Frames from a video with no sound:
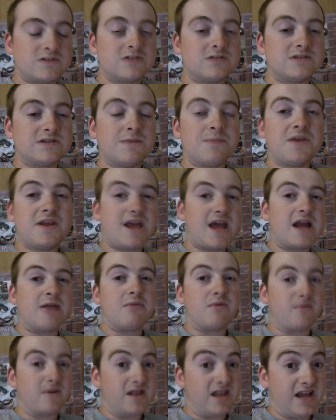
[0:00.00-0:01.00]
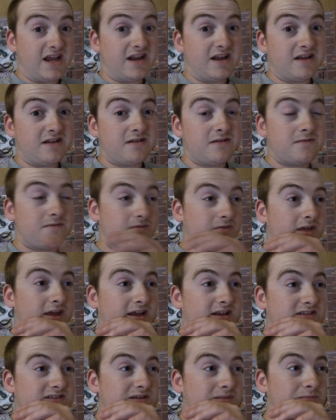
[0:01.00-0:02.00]
something animal related,
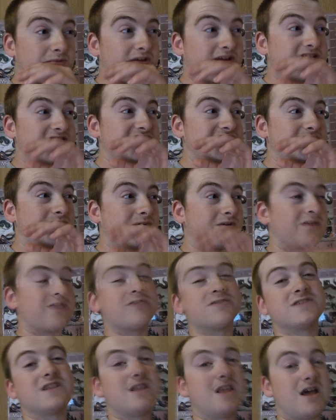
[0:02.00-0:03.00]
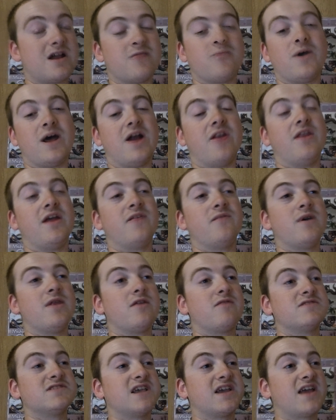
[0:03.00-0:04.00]
like someplace where there's a lot of wildlife, whether
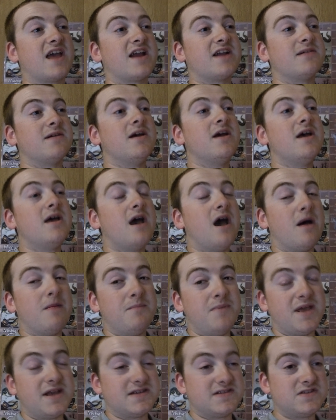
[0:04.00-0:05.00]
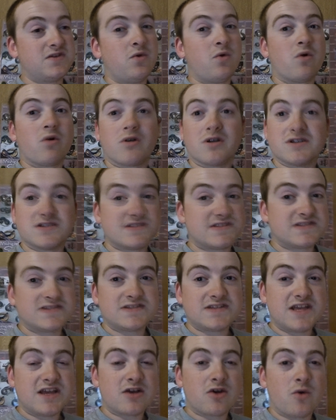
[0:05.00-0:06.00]
it's like at a big zoo or a
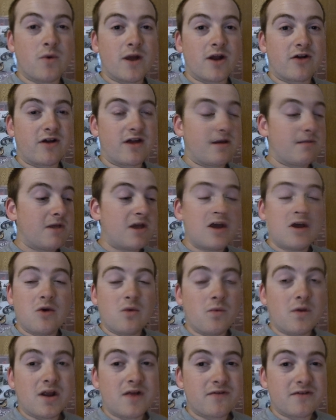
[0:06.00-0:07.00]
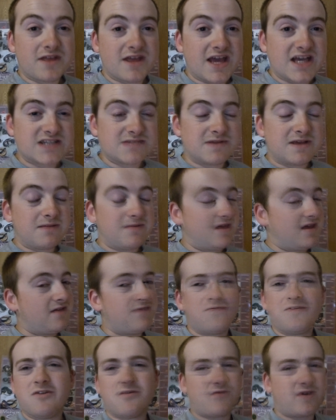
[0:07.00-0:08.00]
sea aquarium, whatever the case may be.
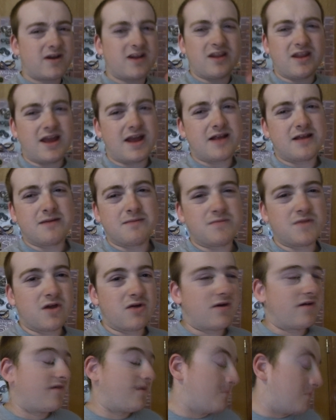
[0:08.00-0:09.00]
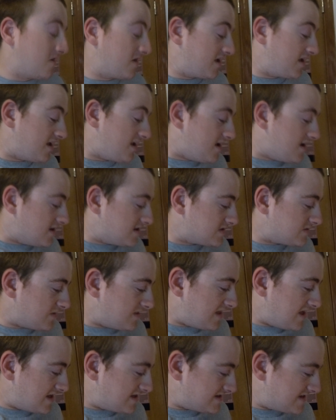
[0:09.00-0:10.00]
Feel free to let him know, everybody. So with
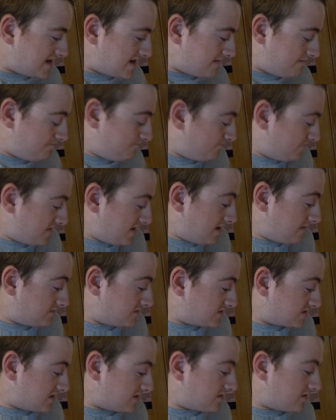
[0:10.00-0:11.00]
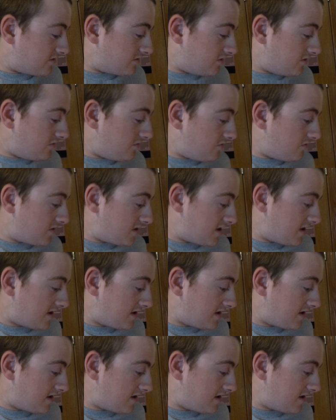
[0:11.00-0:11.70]
that said, I'm just gonna conclude